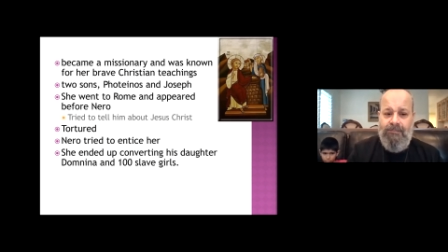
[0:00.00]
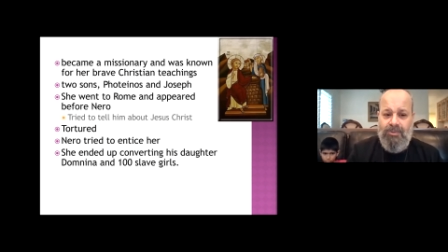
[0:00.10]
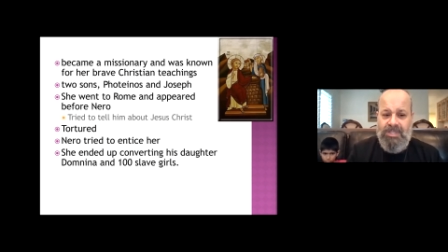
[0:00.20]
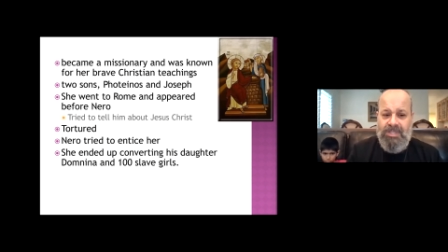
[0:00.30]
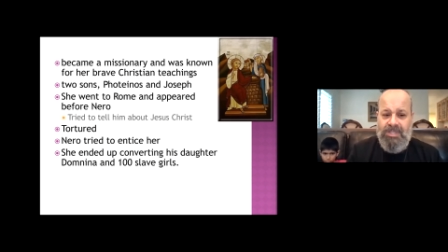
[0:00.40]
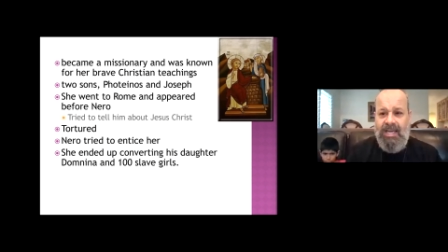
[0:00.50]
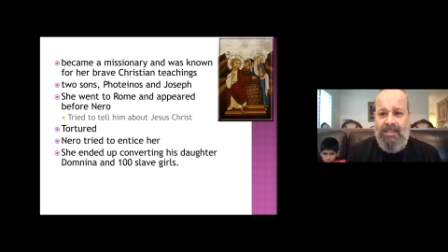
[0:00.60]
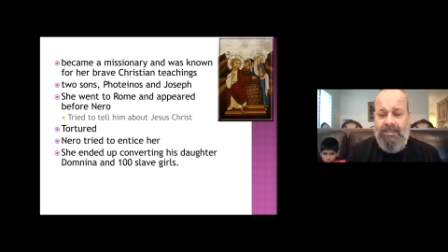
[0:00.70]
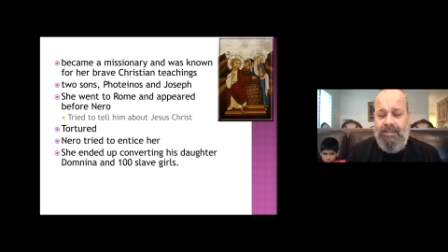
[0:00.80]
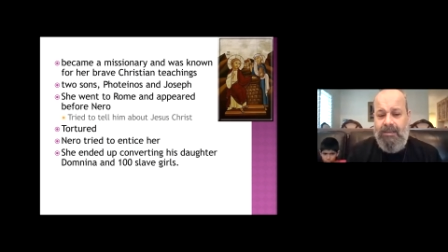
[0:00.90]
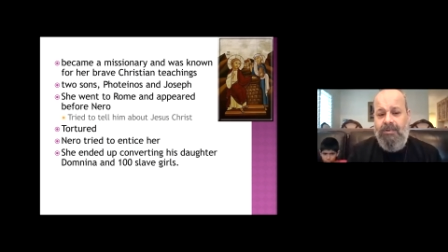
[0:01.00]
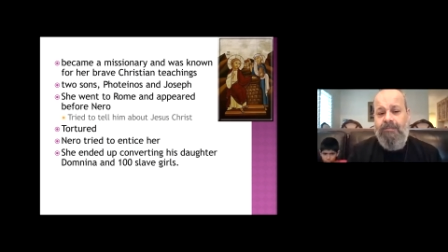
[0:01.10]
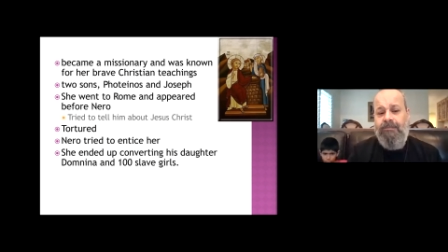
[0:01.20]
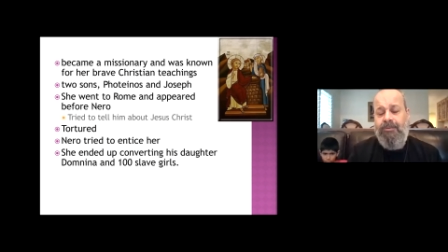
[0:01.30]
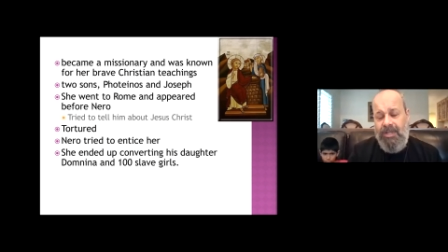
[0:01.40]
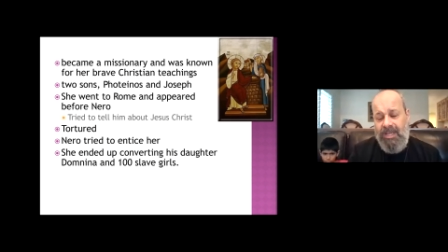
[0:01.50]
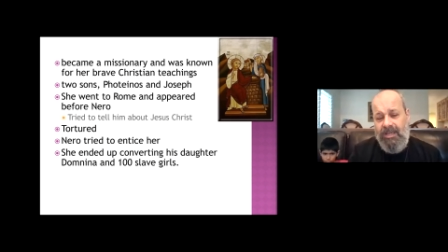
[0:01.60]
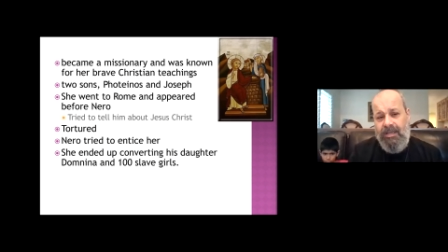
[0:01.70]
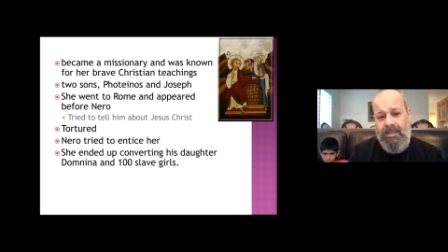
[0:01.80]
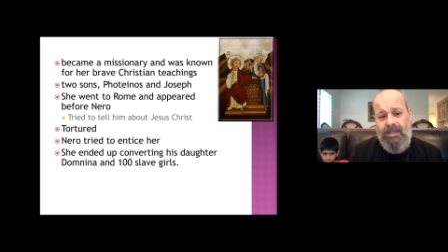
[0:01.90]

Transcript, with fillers: Fotini ended up converting